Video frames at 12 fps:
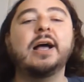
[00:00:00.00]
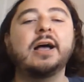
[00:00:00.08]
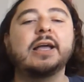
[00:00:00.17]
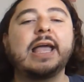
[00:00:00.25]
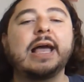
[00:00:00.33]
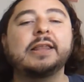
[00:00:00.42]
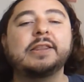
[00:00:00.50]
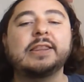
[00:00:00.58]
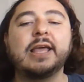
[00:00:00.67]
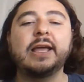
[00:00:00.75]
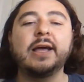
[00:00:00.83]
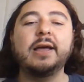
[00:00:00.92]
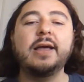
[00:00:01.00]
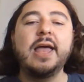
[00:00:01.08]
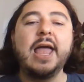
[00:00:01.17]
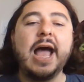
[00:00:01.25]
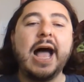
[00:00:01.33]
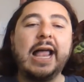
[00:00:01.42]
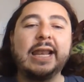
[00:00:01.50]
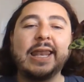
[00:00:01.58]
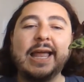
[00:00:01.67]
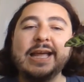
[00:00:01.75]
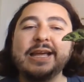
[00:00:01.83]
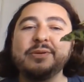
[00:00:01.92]
Calathea. I
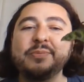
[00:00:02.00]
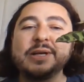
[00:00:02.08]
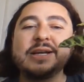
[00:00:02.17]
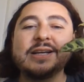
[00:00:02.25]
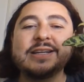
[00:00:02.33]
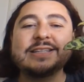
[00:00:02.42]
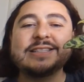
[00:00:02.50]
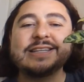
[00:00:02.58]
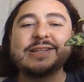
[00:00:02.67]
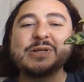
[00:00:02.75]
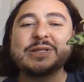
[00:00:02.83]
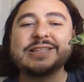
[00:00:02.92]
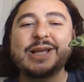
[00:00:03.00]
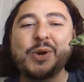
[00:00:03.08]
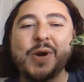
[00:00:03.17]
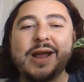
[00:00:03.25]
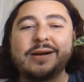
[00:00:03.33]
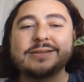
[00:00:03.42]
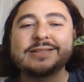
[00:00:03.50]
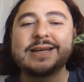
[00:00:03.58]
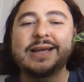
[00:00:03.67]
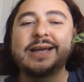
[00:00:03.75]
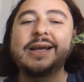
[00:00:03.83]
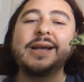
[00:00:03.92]
like it because it looks like a
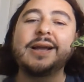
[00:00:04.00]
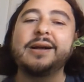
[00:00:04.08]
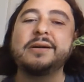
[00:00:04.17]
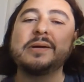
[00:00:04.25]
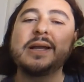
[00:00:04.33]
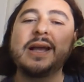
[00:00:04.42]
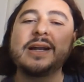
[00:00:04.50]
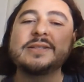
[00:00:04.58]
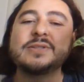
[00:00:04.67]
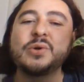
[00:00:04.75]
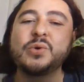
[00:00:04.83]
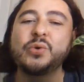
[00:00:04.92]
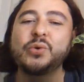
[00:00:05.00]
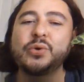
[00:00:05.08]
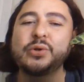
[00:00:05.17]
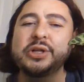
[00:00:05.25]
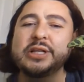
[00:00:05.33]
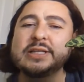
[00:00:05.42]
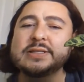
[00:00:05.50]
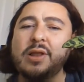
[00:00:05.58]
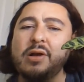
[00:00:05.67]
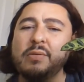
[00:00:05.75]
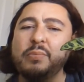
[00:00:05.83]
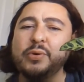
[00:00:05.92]
rattlesnake. Oh my God, it's so cool. Look at these
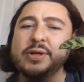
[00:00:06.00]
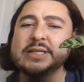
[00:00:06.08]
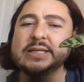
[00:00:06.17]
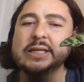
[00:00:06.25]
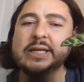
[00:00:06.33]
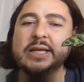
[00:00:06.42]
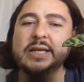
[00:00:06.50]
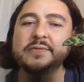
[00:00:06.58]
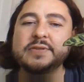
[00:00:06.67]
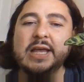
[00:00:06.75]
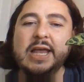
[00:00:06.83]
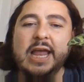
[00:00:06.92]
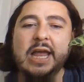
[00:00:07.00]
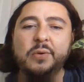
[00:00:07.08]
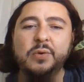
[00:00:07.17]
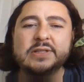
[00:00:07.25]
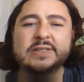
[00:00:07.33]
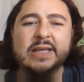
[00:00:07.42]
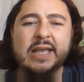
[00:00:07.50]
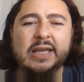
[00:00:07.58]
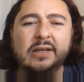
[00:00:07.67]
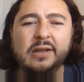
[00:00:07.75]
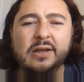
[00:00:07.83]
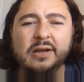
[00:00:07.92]
long pointed leaves. And once
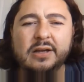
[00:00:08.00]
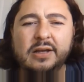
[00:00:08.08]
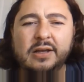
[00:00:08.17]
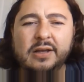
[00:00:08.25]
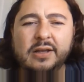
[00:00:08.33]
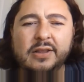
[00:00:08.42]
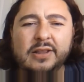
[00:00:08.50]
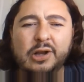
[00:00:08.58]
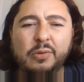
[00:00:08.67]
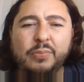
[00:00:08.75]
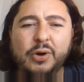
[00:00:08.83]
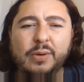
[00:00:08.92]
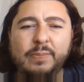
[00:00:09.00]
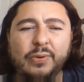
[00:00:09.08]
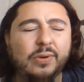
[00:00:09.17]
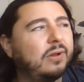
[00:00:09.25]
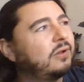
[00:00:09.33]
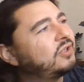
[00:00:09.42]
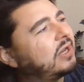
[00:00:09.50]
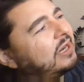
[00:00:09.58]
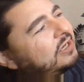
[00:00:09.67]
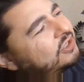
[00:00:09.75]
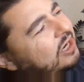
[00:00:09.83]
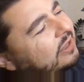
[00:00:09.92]
again, look, they're purple,
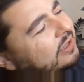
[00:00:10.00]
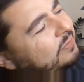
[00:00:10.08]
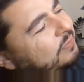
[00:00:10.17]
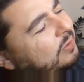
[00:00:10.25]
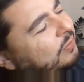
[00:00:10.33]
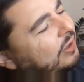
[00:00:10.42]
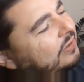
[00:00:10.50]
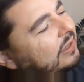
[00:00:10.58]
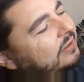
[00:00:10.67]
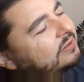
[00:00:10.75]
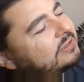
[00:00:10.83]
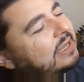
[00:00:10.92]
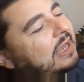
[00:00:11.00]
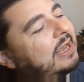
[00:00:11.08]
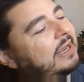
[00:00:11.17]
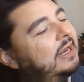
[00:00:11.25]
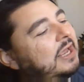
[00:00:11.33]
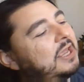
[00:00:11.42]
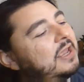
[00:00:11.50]
kind of chocolatey purple on the underside.